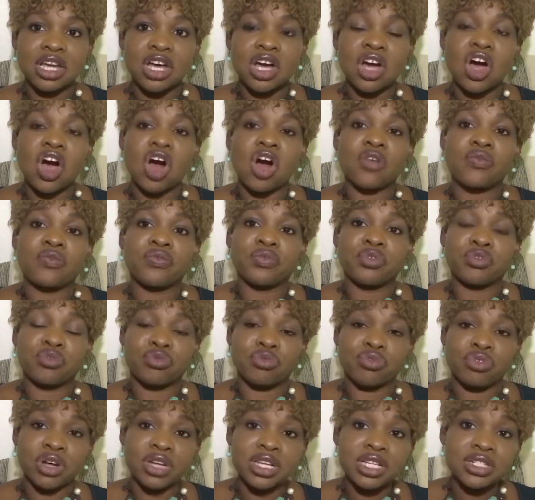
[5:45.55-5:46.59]
of
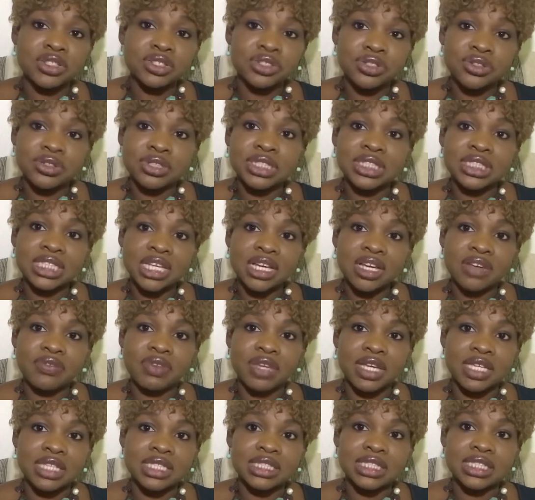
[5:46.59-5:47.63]
running to your
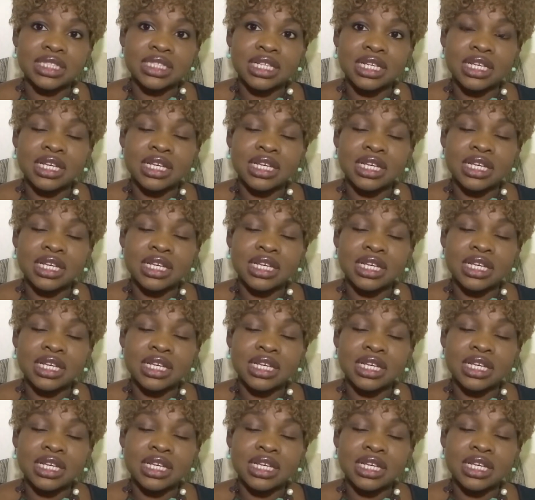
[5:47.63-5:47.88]
savings